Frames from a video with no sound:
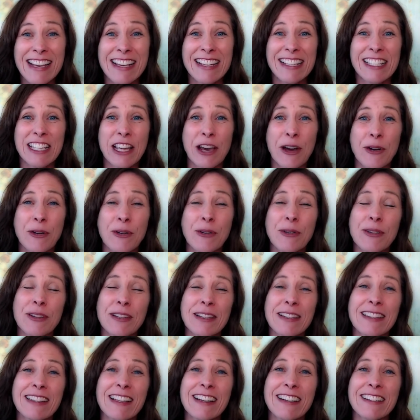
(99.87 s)
So
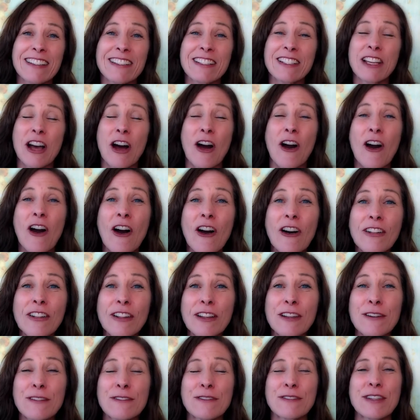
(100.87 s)
there's all
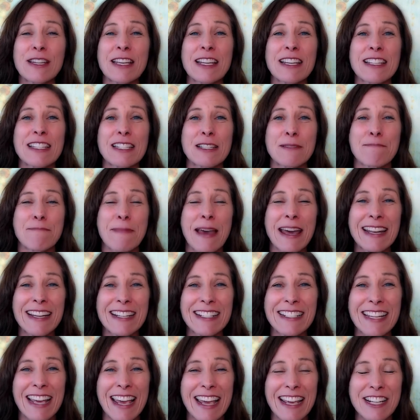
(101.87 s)
of these
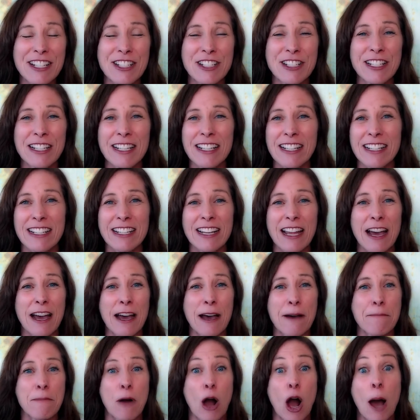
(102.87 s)
meditation um,